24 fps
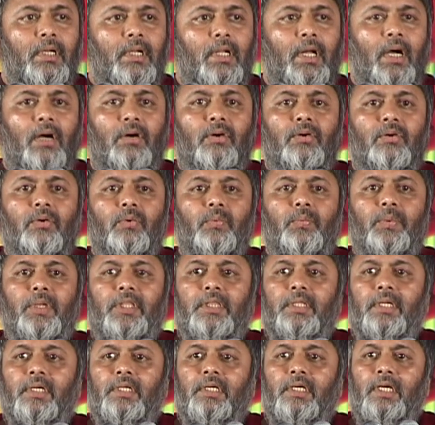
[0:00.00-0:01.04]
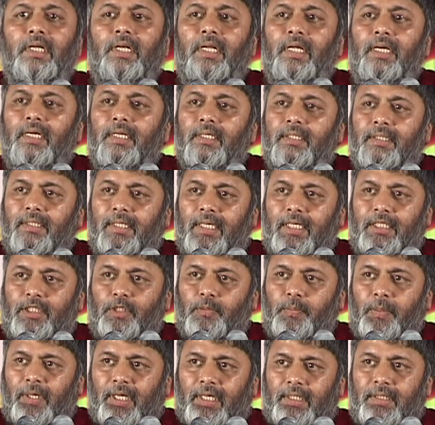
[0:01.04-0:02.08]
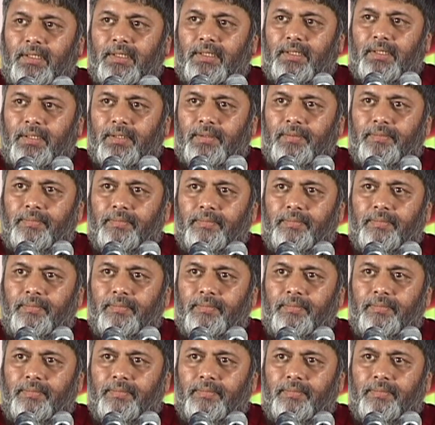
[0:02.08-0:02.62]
Now, when the healing takes place,